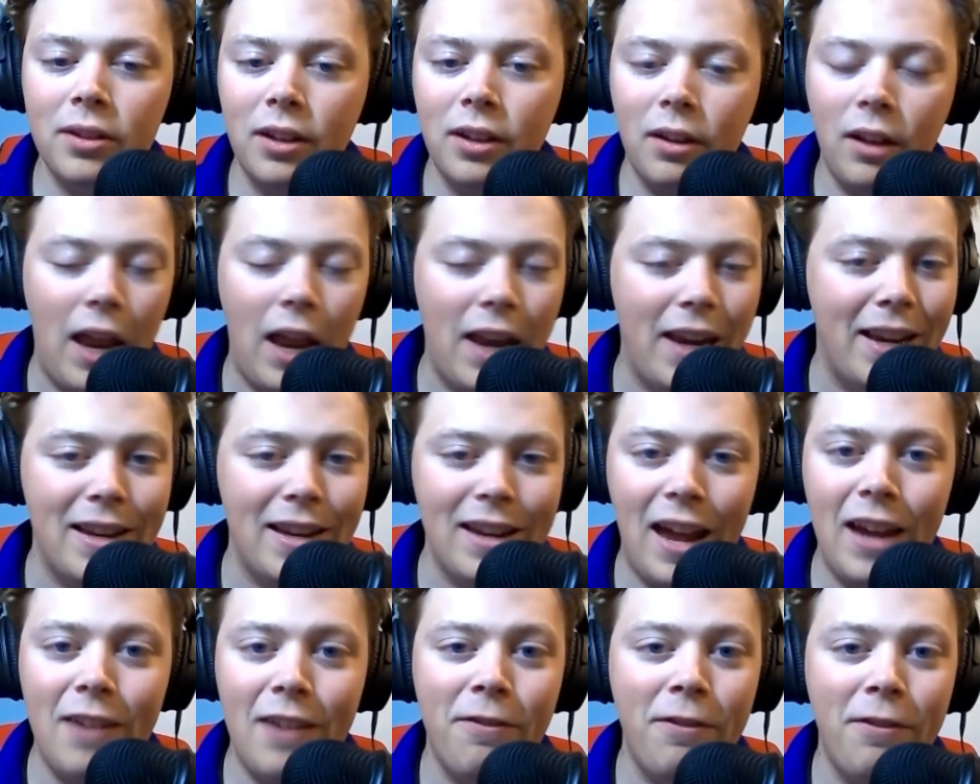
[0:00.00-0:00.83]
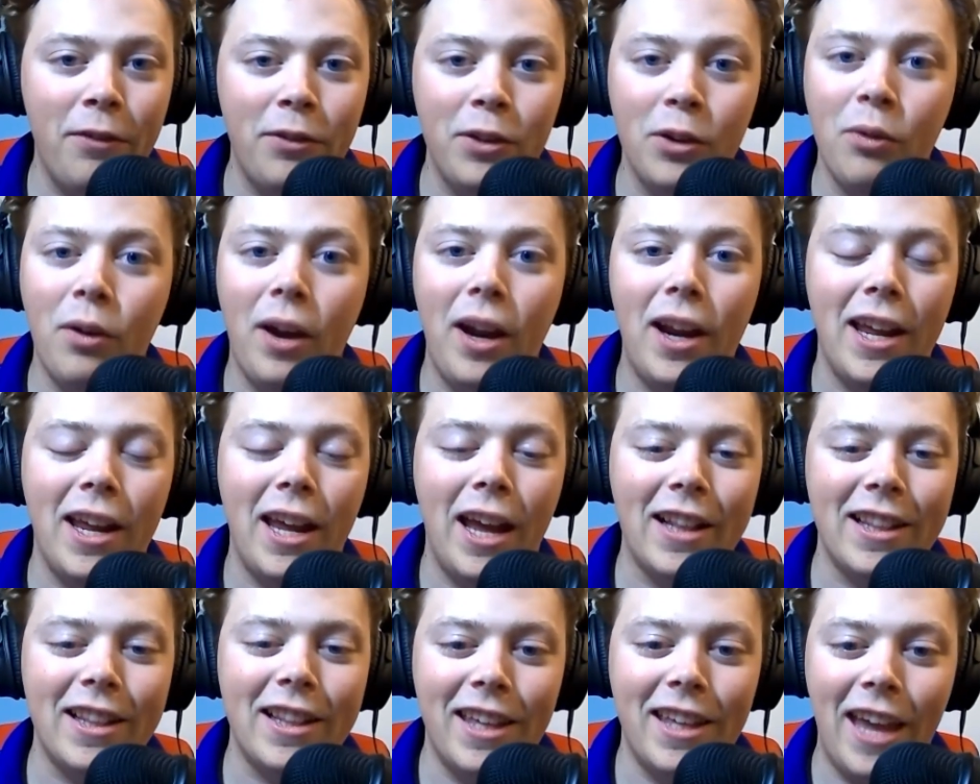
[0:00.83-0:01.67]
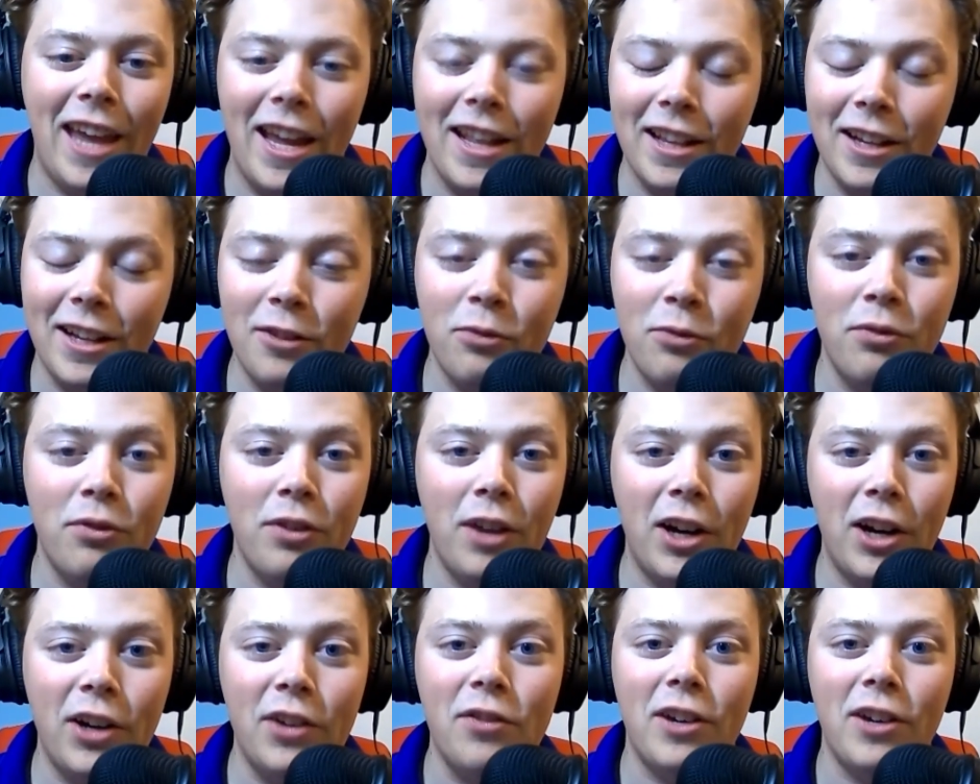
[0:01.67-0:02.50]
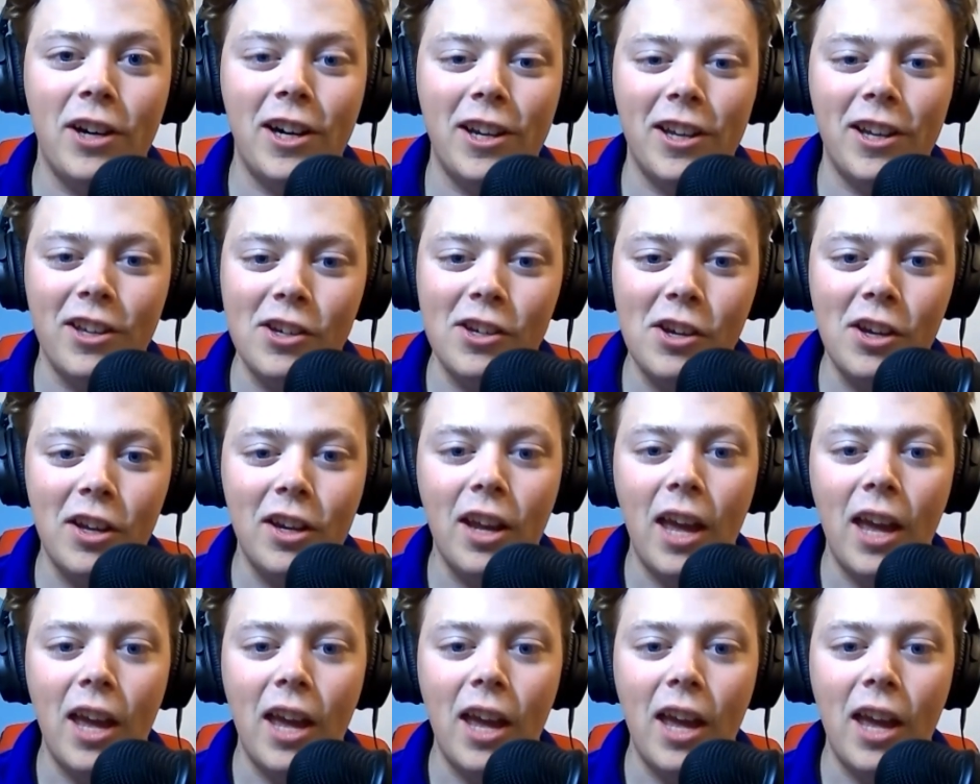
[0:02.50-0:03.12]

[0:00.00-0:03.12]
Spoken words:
a 950 rating out the gate. That's very, very good.